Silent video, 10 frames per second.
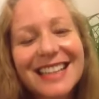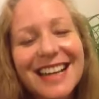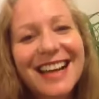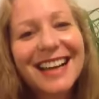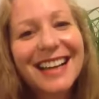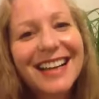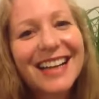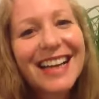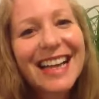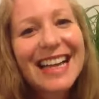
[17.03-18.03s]
And,
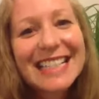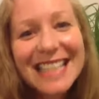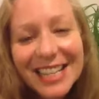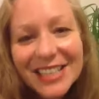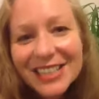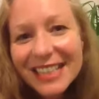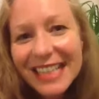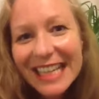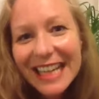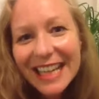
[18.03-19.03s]
it's
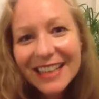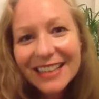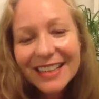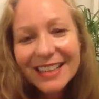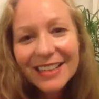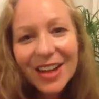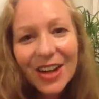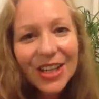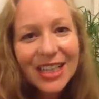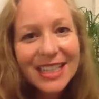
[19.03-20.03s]
actually an
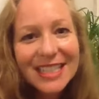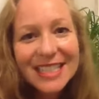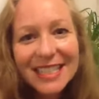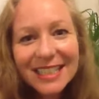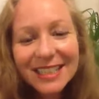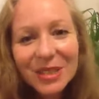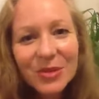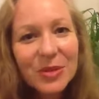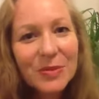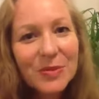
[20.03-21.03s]
artist
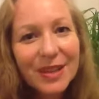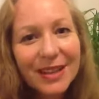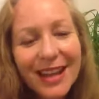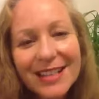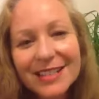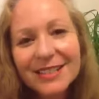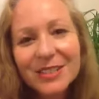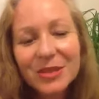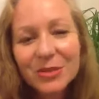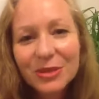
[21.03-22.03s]
group that has a
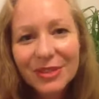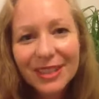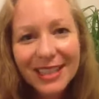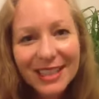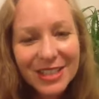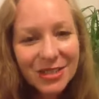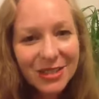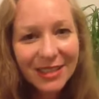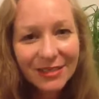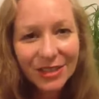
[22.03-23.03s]
terrific
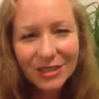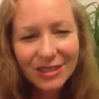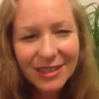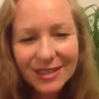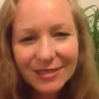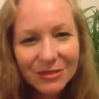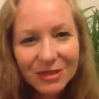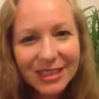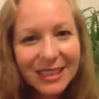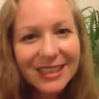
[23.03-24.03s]
history of all kinds of
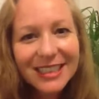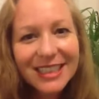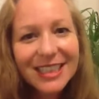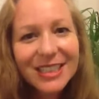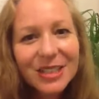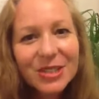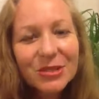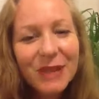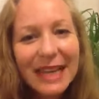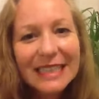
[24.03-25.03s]
really
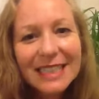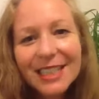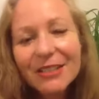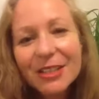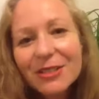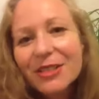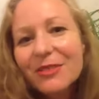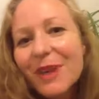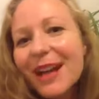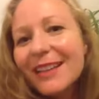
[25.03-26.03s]
great heroes of
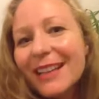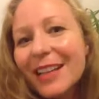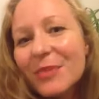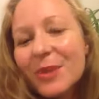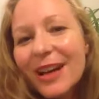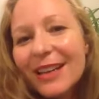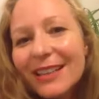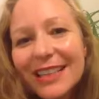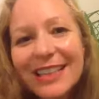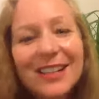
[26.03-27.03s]
mine, like
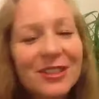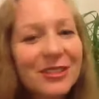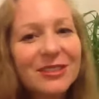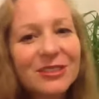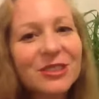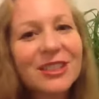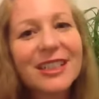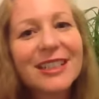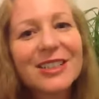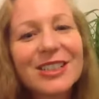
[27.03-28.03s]
Brian Eno and Laurie
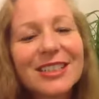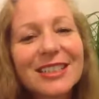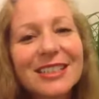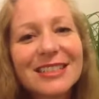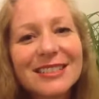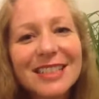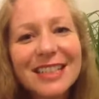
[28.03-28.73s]
Anderson, and